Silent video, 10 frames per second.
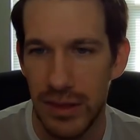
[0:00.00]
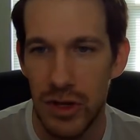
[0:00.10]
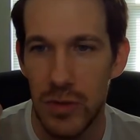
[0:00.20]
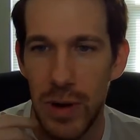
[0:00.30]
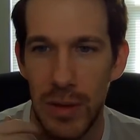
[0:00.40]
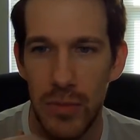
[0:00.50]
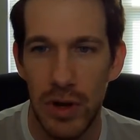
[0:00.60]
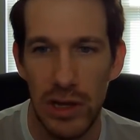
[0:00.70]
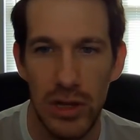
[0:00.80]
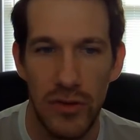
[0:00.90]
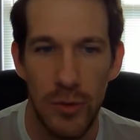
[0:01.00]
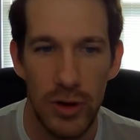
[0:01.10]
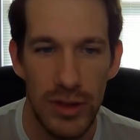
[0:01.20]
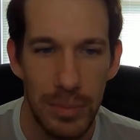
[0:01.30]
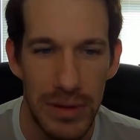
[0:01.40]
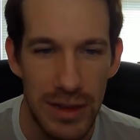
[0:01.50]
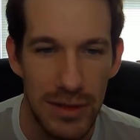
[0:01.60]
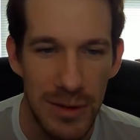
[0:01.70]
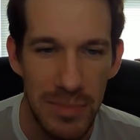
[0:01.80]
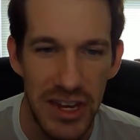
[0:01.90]
you would probably want to look for the
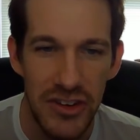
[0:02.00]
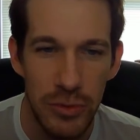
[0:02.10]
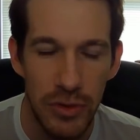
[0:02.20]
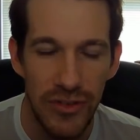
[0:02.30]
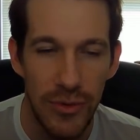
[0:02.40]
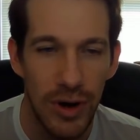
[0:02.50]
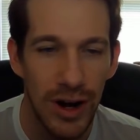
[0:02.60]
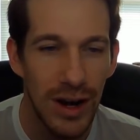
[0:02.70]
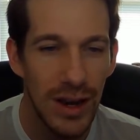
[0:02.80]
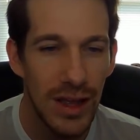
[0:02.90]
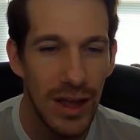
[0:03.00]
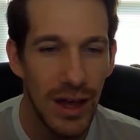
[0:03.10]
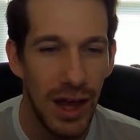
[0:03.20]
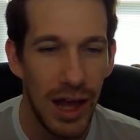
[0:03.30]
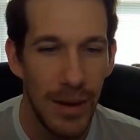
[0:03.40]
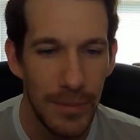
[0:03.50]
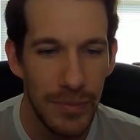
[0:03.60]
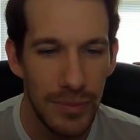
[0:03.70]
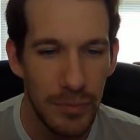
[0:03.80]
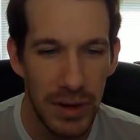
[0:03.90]
B duel 4.
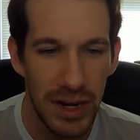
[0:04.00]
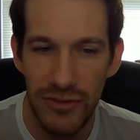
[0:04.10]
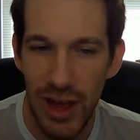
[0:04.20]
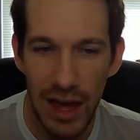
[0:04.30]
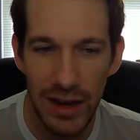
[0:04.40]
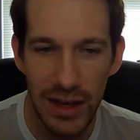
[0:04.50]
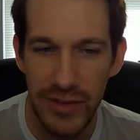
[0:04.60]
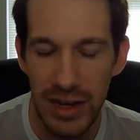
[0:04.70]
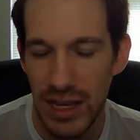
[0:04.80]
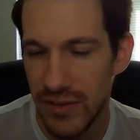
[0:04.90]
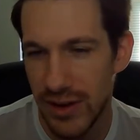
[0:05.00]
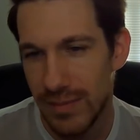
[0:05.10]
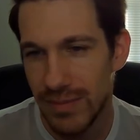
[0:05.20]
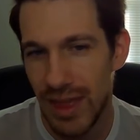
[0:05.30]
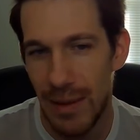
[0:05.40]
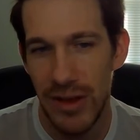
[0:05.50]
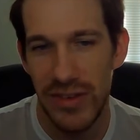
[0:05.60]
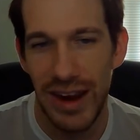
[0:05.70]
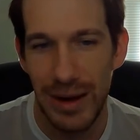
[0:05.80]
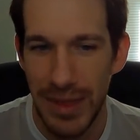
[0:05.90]
But if not, even that much,
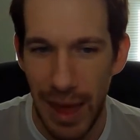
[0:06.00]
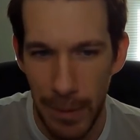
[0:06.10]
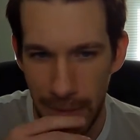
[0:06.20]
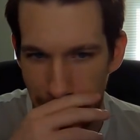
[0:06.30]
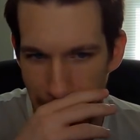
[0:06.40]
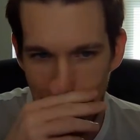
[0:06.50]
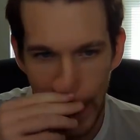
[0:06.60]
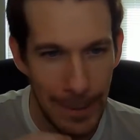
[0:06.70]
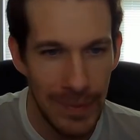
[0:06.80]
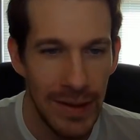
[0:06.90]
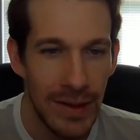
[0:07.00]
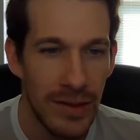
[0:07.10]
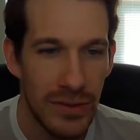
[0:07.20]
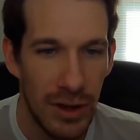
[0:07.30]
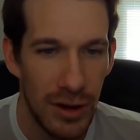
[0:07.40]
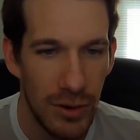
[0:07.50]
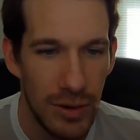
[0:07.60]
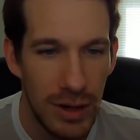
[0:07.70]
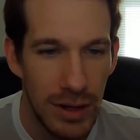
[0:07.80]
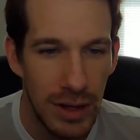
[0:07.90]
it's not going to be that much different, right?
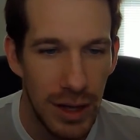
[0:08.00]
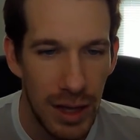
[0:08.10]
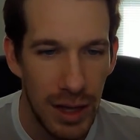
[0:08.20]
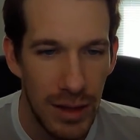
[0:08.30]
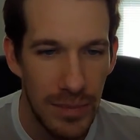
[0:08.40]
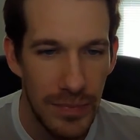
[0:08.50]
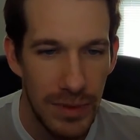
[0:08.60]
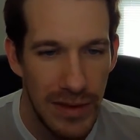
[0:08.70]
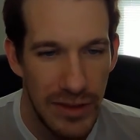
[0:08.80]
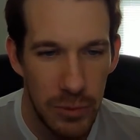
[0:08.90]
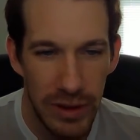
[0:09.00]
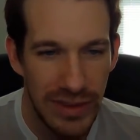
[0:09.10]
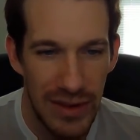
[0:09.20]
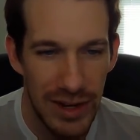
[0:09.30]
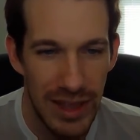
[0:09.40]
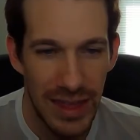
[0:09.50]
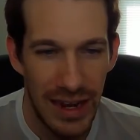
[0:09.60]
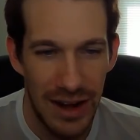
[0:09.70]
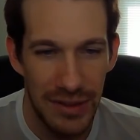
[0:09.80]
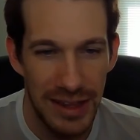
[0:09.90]
So if it's 170,
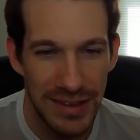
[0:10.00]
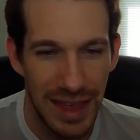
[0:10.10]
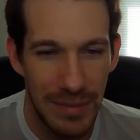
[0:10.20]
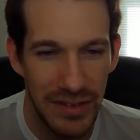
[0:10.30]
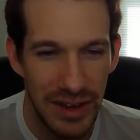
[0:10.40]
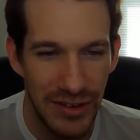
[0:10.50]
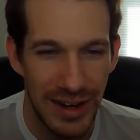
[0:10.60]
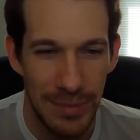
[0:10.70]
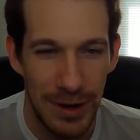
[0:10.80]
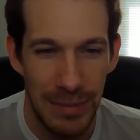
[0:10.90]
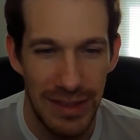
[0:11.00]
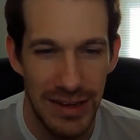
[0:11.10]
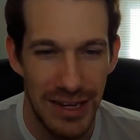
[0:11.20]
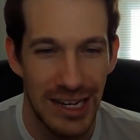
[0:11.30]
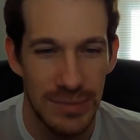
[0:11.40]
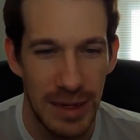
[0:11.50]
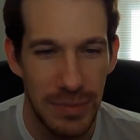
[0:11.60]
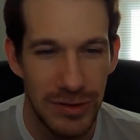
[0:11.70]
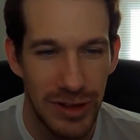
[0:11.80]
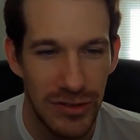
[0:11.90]
then I don't think it's that much different, and probably the attack speed
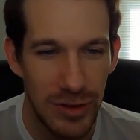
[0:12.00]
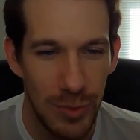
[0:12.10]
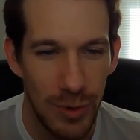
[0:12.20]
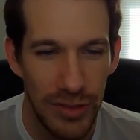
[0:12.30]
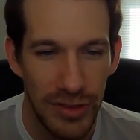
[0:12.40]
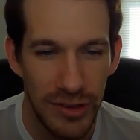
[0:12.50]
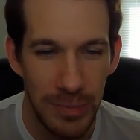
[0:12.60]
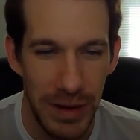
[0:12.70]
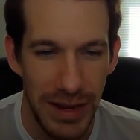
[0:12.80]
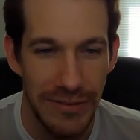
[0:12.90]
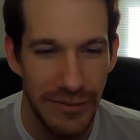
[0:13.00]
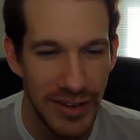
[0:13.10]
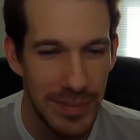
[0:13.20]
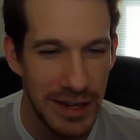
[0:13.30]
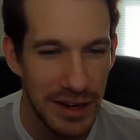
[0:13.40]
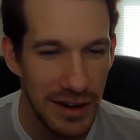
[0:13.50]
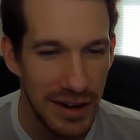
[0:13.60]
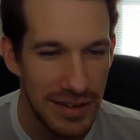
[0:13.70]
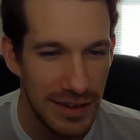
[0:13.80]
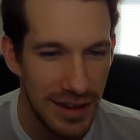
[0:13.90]
push gets you more. The speed investment here
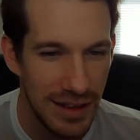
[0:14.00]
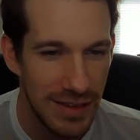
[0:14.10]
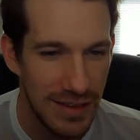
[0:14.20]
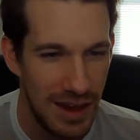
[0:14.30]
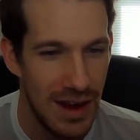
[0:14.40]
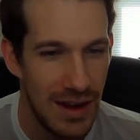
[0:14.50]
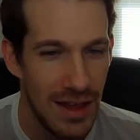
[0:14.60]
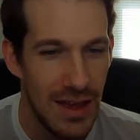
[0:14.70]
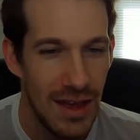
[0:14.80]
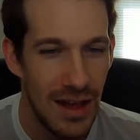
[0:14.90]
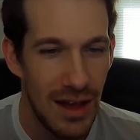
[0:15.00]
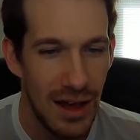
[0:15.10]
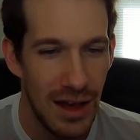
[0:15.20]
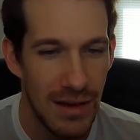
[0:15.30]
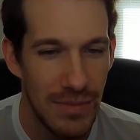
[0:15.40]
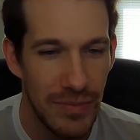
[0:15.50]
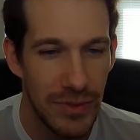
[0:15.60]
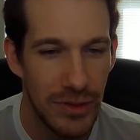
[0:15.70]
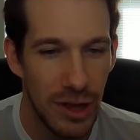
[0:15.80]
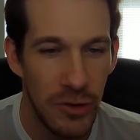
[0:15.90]
is insane.
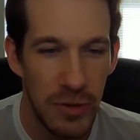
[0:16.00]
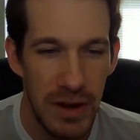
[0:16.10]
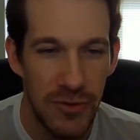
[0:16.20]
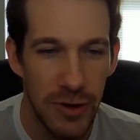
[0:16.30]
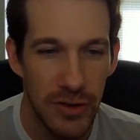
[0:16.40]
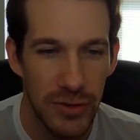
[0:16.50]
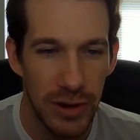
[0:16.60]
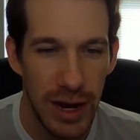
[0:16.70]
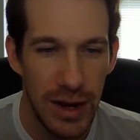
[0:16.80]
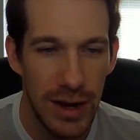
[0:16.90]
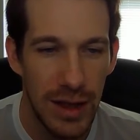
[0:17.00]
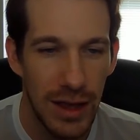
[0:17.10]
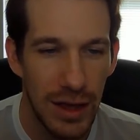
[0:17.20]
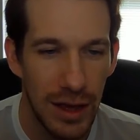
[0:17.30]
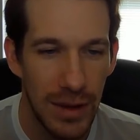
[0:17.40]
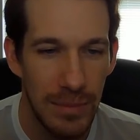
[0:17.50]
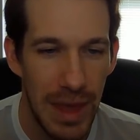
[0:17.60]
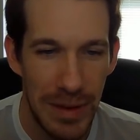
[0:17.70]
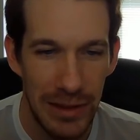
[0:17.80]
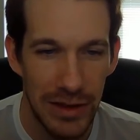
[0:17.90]
The Hone Speed 4 is great.
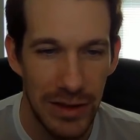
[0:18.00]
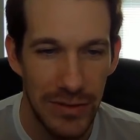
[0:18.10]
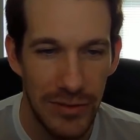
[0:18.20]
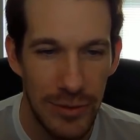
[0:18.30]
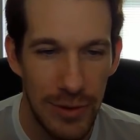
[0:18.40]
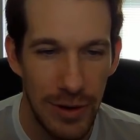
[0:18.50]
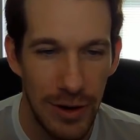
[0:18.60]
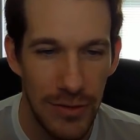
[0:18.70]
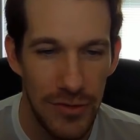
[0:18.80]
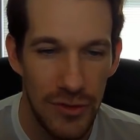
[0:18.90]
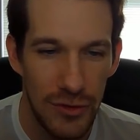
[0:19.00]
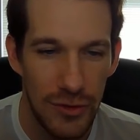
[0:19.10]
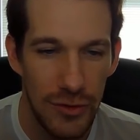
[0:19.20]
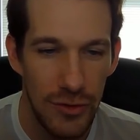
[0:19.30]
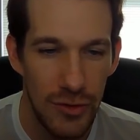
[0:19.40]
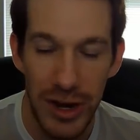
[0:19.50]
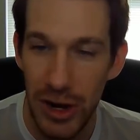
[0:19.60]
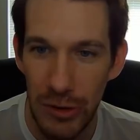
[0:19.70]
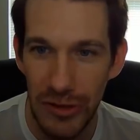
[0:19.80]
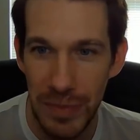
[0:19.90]
Maybe look for Joint
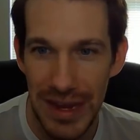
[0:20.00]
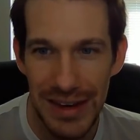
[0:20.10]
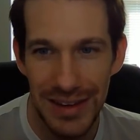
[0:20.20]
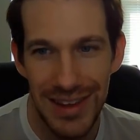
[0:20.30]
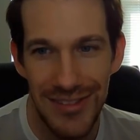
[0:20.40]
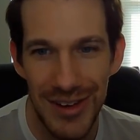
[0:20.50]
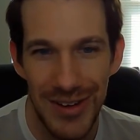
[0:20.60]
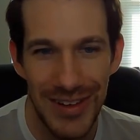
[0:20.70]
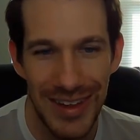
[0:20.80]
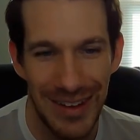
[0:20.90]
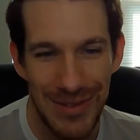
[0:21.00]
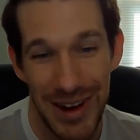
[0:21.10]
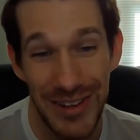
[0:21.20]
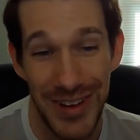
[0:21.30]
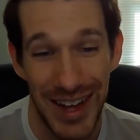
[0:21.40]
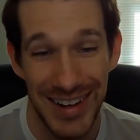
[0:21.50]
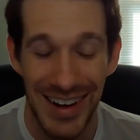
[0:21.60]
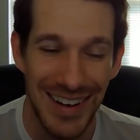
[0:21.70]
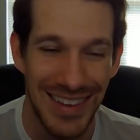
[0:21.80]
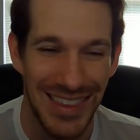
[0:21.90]
Hone Speed if you want to fodder
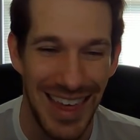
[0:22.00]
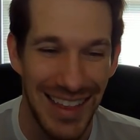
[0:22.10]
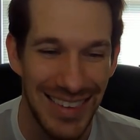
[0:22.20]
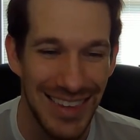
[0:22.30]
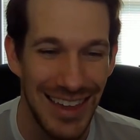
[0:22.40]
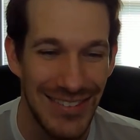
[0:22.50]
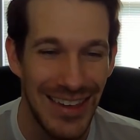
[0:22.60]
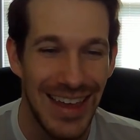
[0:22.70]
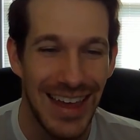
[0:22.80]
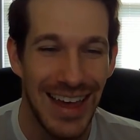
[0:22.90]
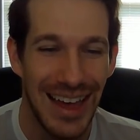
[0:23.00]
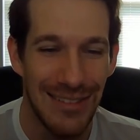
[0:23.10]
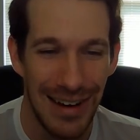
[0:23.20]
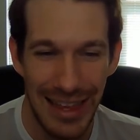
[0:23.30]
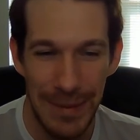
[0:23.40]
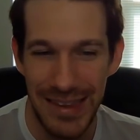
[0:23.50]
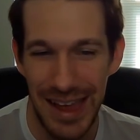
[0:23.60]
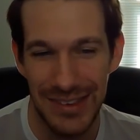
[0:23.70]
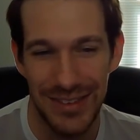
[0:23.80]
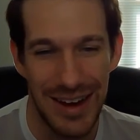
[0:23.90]
her, that stuff. Rally of
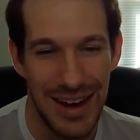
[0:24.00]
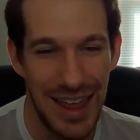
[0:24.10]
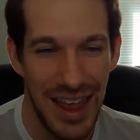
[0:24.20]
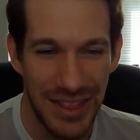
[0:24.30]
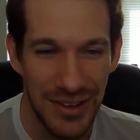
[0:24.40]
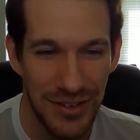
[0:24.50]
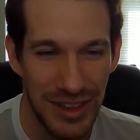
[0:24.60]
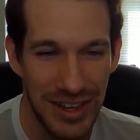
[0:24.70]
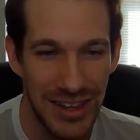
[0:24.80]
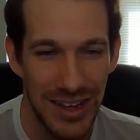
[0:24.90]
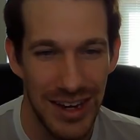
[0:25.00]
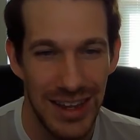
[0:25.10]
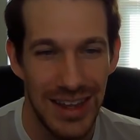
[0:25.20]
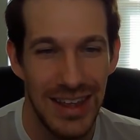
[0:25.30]
Attack's great. Aether's really good.